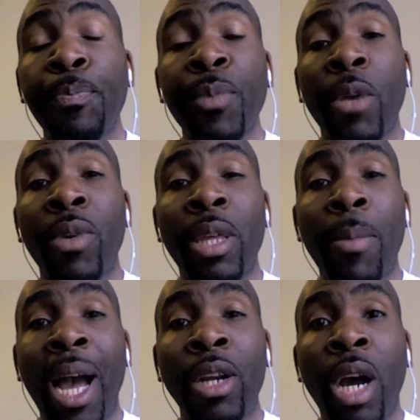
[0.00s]
with
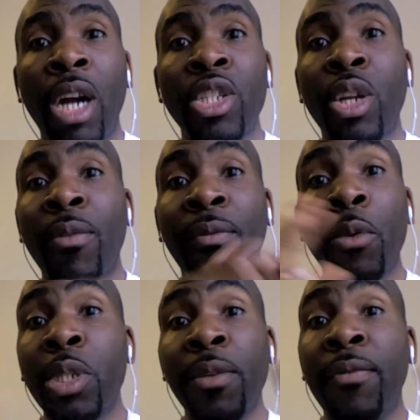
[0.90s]
about
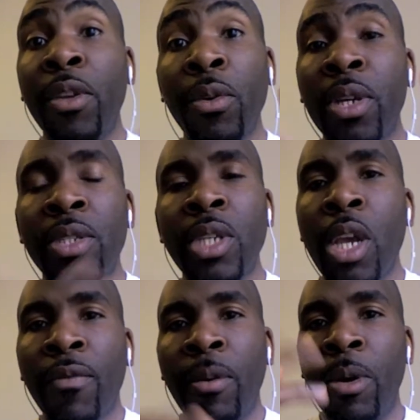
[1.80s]
140 viewers
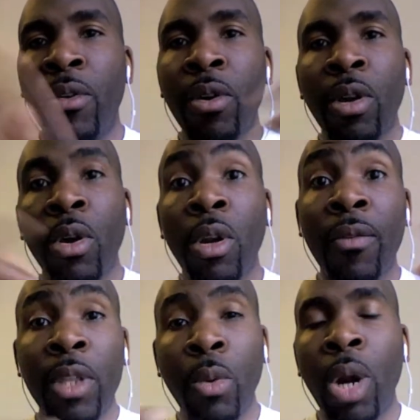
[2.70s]
from all, all
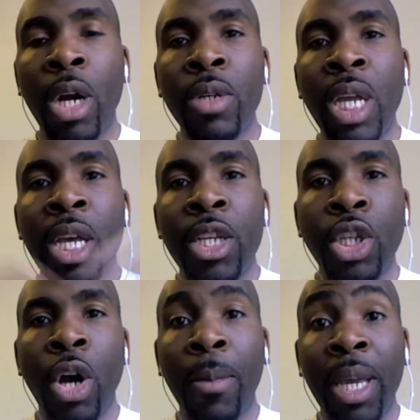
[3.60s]
over the world.
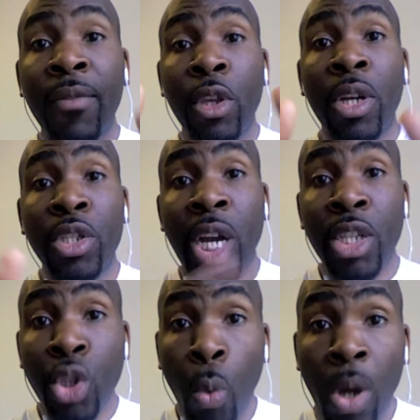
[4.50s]
So I'm giving you a
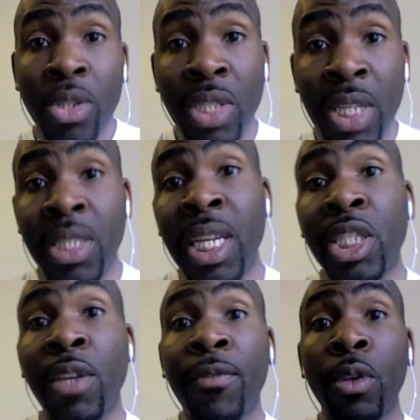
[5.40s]
chance to watch this
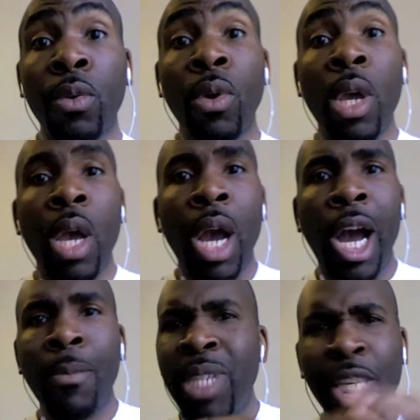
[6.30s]
interview
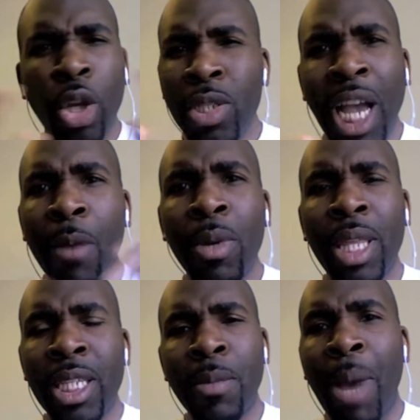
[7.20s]
um, take your time with
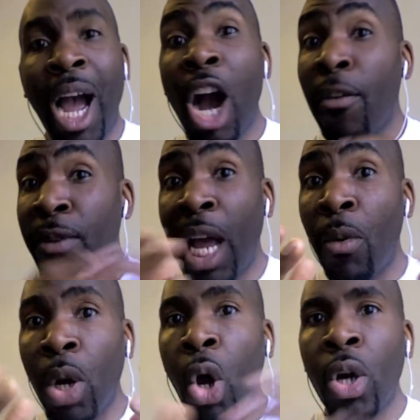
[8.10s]
this, about half an
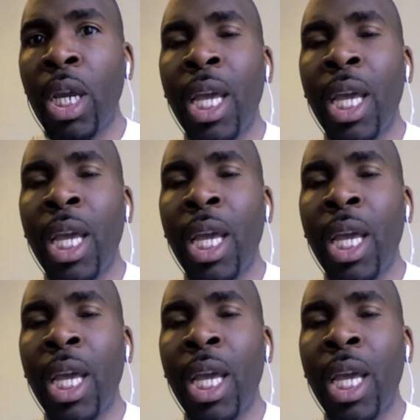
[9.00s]
hour long.